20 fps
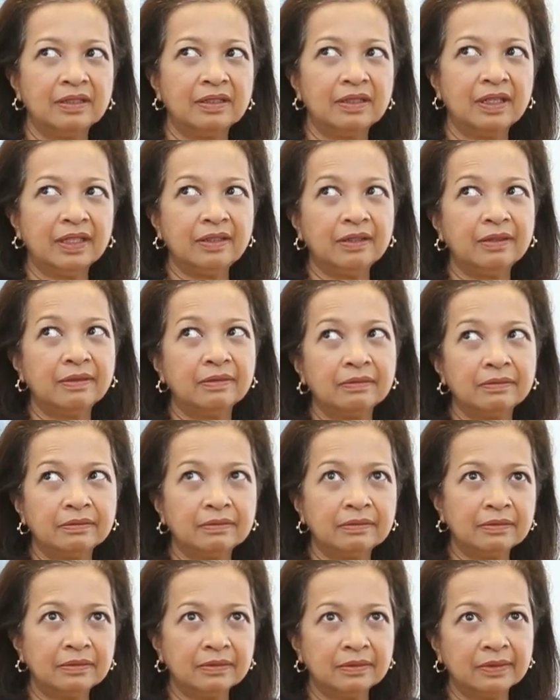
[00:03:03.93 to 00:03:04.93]
So I thought,
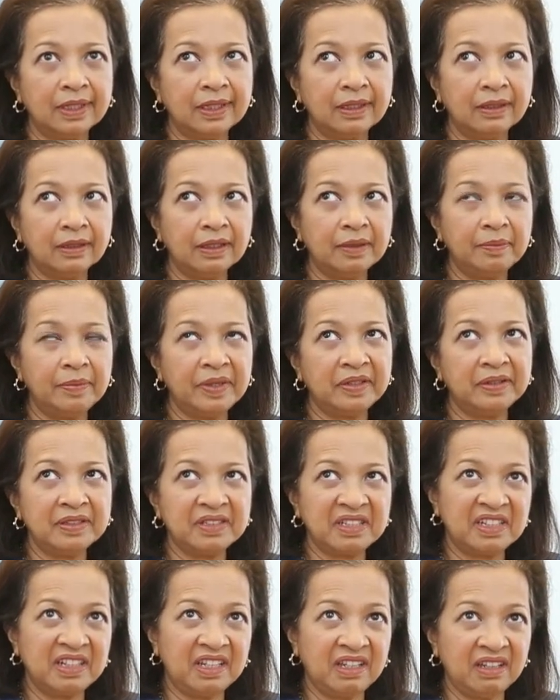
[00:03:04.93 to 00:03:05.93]
well, I better
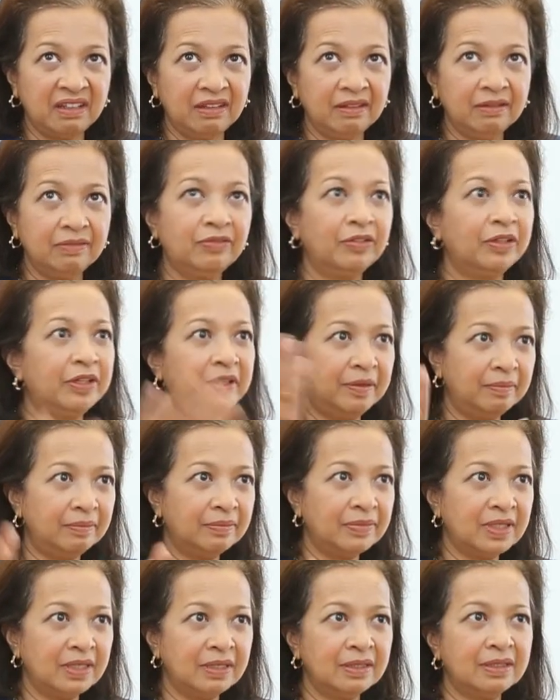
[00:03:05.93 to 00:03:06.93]
stay for
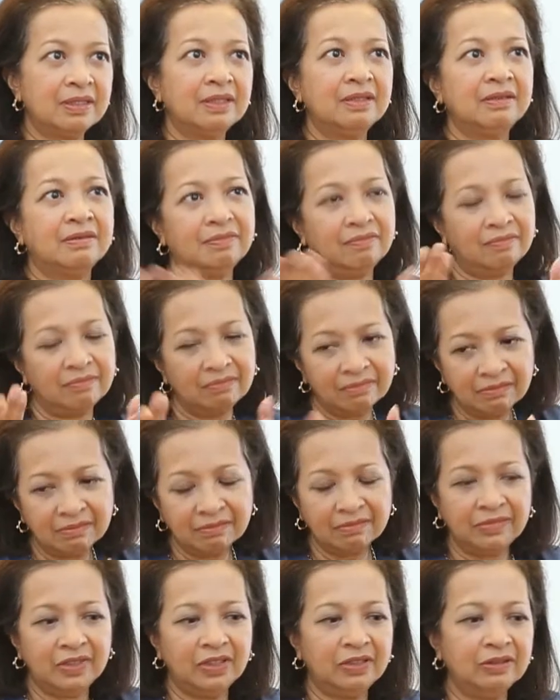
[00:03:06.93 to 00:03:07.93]
him since,
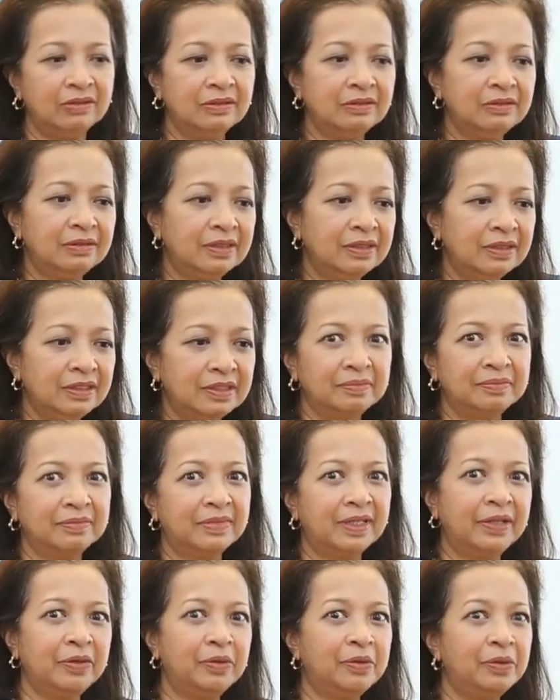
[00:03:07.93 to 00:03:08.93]
you know, he's
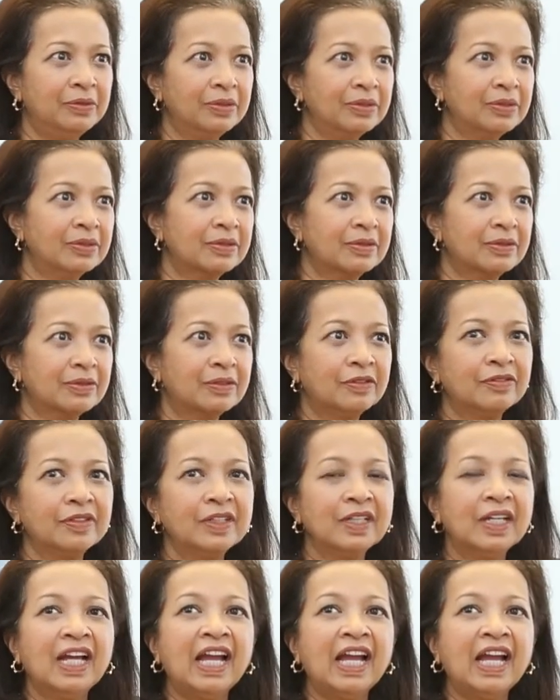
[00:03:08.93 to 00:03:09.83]
my host, sort of.